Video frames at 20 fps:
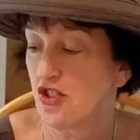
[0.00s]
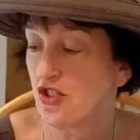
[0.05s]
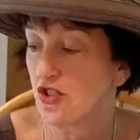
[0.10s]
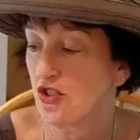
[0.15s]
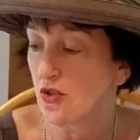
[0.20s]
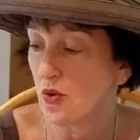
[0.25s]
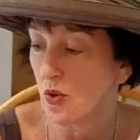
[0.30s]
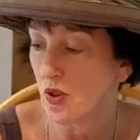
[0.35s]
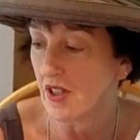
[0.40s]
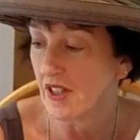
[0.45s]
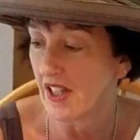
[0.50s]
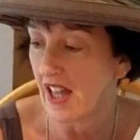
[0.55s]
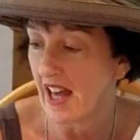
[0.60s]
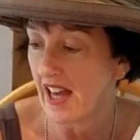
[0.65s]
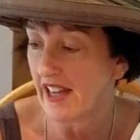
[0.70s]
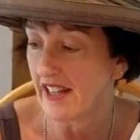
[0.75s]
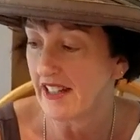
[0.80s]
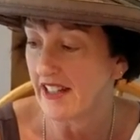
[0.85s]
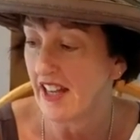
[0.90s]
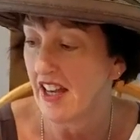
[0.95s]

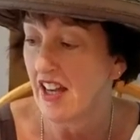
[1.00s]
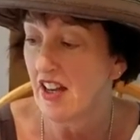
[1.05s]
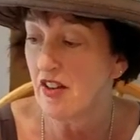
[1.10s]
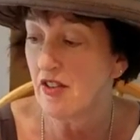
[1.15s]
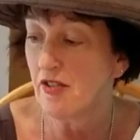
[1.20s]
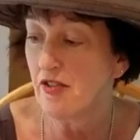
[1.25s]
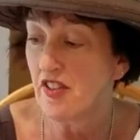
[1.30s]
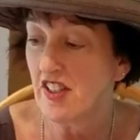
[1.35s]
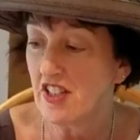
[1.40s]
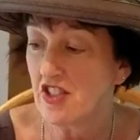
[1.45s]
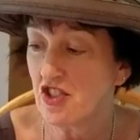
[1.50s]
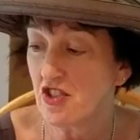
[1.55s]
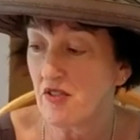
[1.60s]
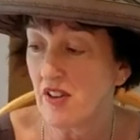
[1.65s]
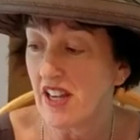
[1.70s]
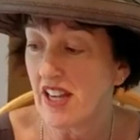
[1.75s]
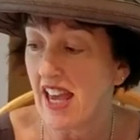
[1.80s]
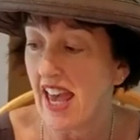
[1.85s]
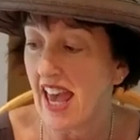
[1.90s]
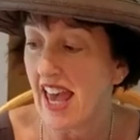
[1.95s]
shoreline
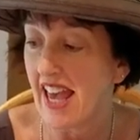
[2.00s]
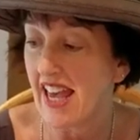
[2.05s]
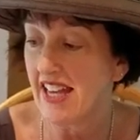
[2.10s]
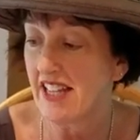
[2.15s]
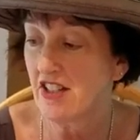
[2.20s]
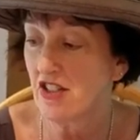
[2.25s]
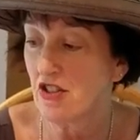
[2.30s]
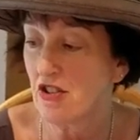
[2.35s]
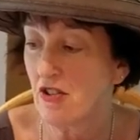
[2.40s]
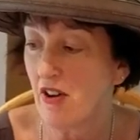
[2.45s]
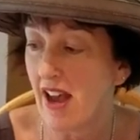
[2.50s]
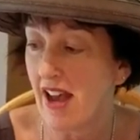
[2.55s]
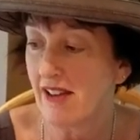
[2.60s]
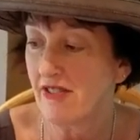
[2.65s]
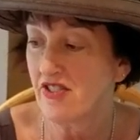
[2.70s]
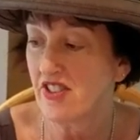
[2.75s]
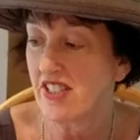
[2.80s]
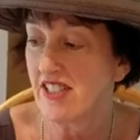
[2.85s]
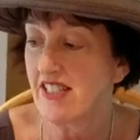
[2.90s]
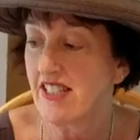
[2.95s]
featuring
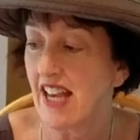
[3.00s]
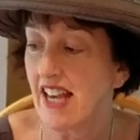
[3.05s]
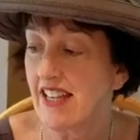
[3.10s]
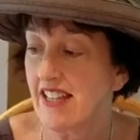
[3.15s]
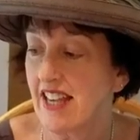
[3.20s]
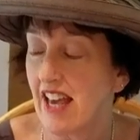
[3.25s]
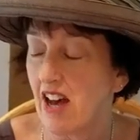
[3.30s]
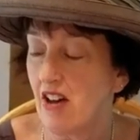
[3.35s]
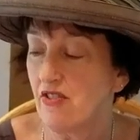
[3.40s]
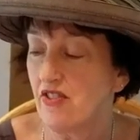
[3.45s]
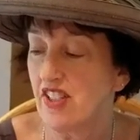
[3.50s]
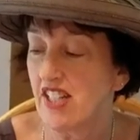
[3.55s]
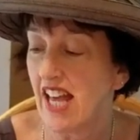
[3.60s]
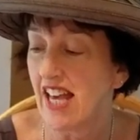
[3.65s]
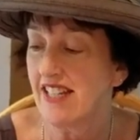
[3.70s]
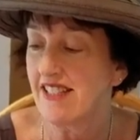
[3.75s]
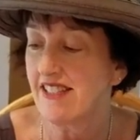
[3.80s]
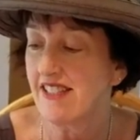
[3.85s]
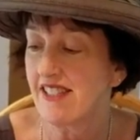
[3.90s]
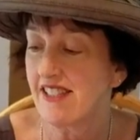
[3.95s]
handcrafted
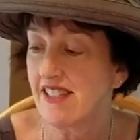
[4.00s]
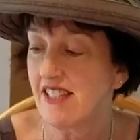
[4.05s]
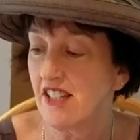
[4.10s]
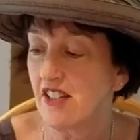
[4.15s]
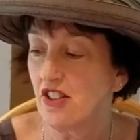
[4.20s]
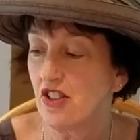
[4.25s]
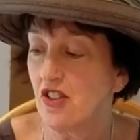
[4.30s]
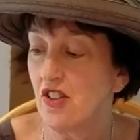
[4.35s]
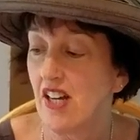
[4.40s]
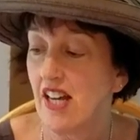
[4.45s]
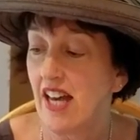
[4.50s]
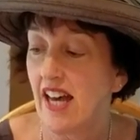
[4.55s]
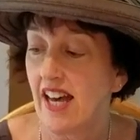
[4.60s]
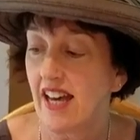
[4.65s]
galvanized steel